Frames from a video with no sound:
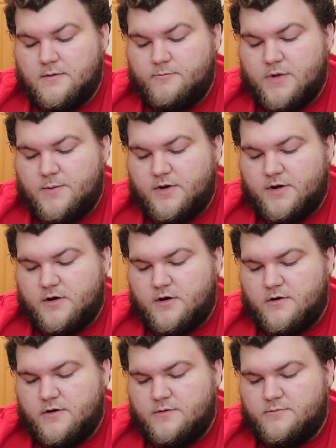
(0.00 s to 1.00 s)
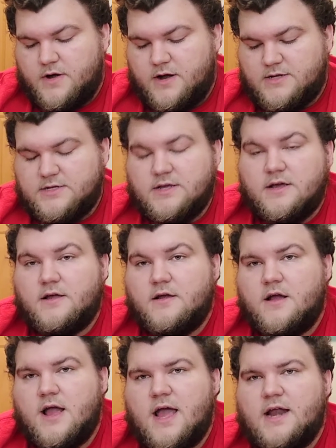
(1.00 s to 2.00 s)
my Mercari unboxing
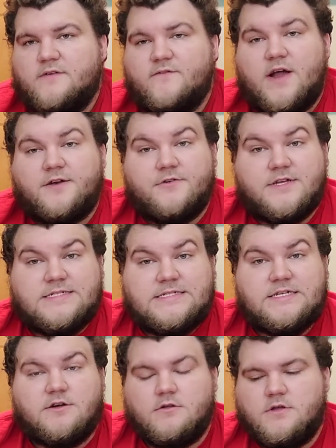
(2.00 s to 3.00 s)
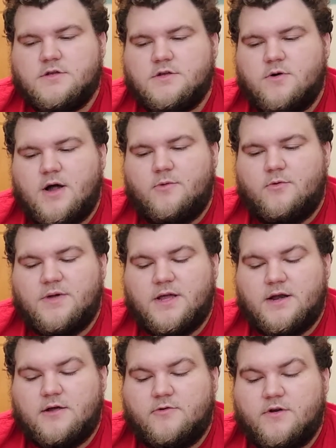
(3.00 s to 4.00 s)
had it factory sealed, so I will be
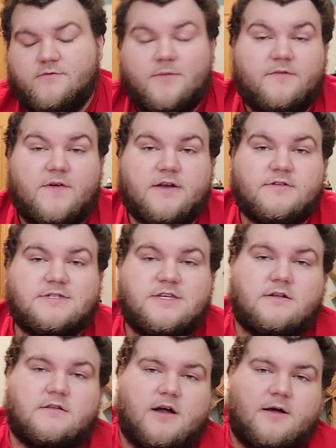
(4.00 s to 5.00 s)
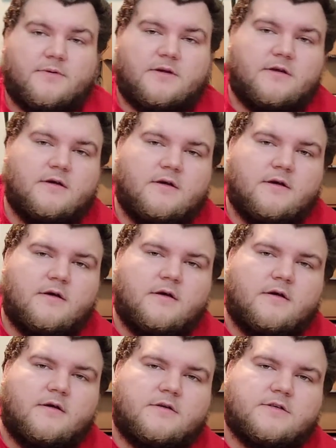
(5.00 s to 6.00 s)
getting rid of my factory sealed copy.
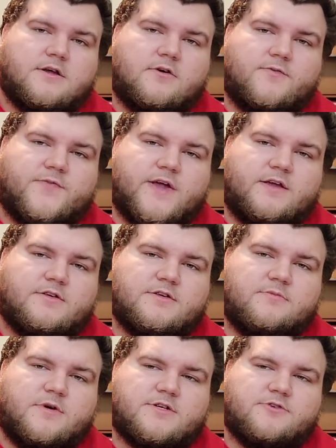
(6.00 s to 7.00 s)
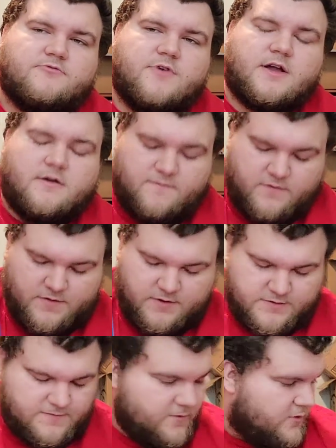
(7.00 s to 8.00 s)
So thank you so much, Rick, for
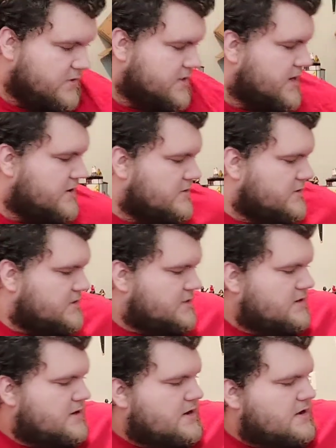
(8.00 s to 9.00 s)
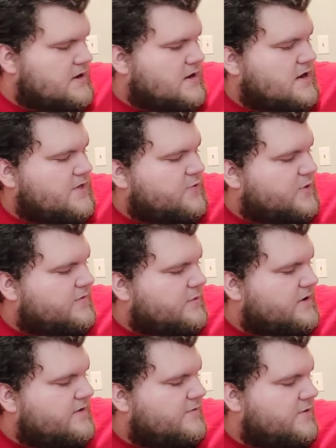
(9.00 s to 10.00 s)
those four titles. Uh, three
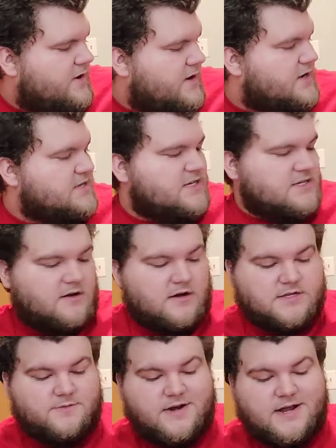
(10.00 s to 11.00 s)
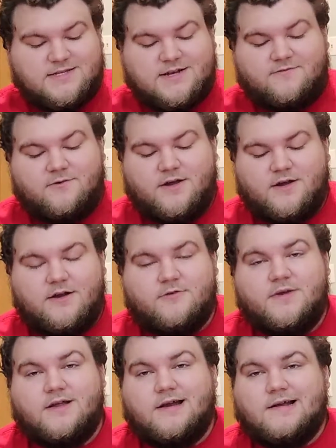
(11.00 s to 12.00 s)
from an FOE, because he's awesome and has an FOE near
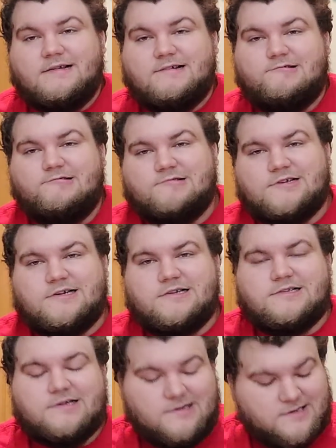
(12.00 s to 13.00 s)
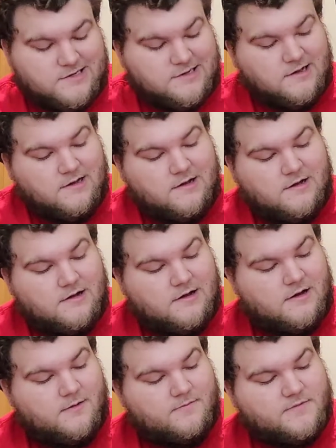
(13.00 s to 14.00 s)
me, and I don't. Kind of sucks.
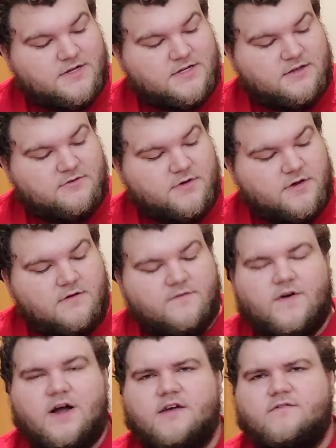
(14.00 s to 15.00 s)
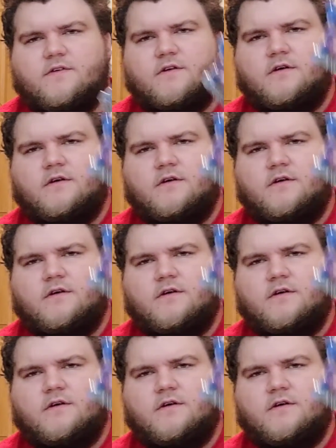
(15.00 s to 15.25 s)
Um, did I say three? Five.